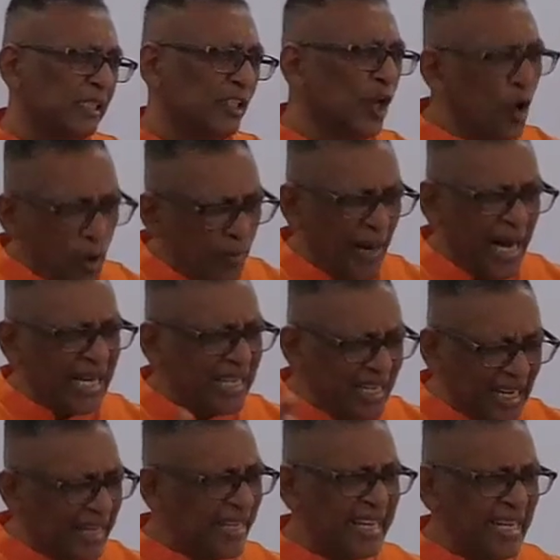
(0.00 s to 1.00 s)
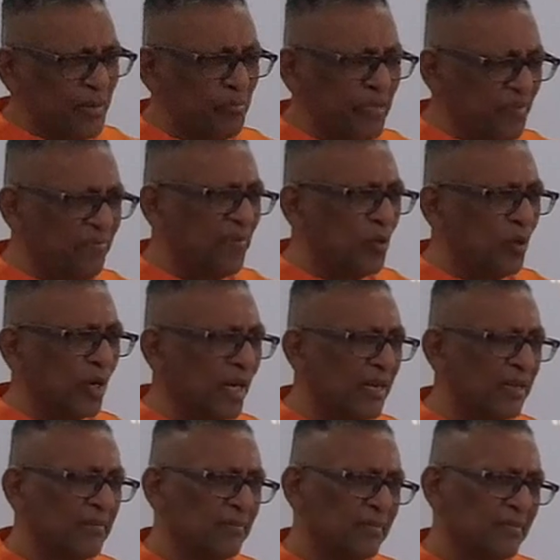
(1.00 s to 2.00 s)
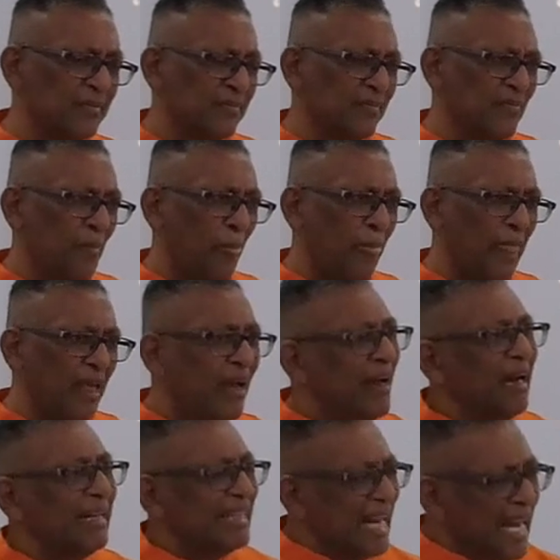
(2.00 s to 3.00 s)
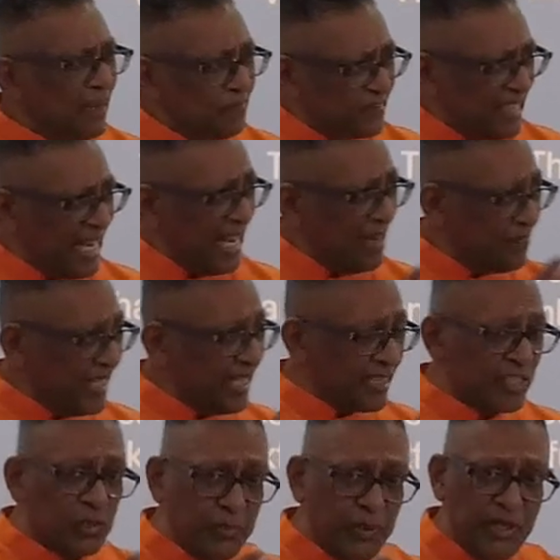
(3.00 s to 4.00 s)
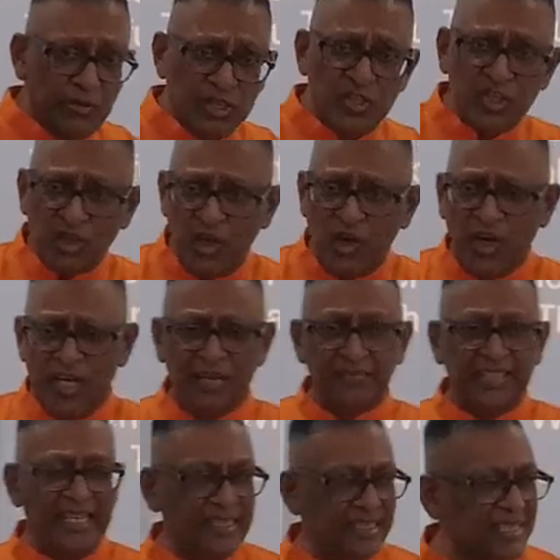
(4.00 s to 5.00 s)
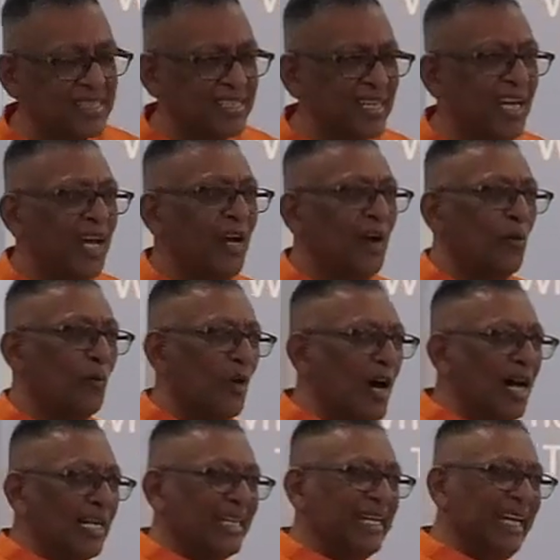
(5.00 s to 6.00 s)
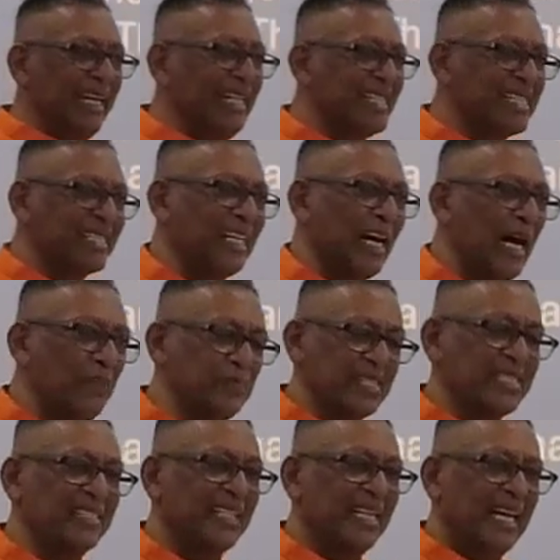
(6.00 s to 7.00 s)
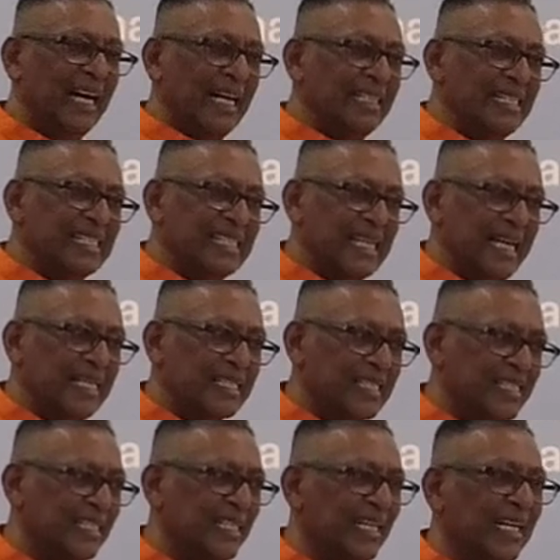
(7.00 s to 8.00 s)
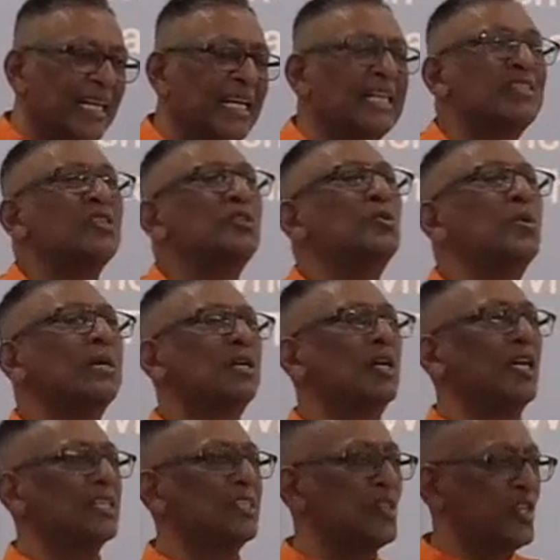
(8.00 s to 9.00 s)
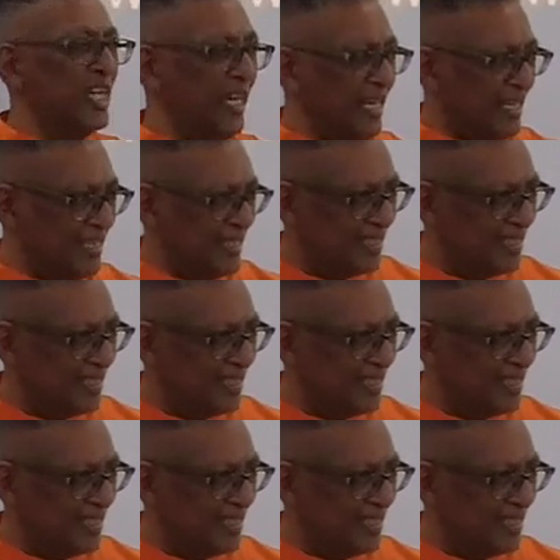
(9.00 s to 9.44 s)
Nobody like him before. And after having experienced all of this, one day he stops and he says, let's do a gut check.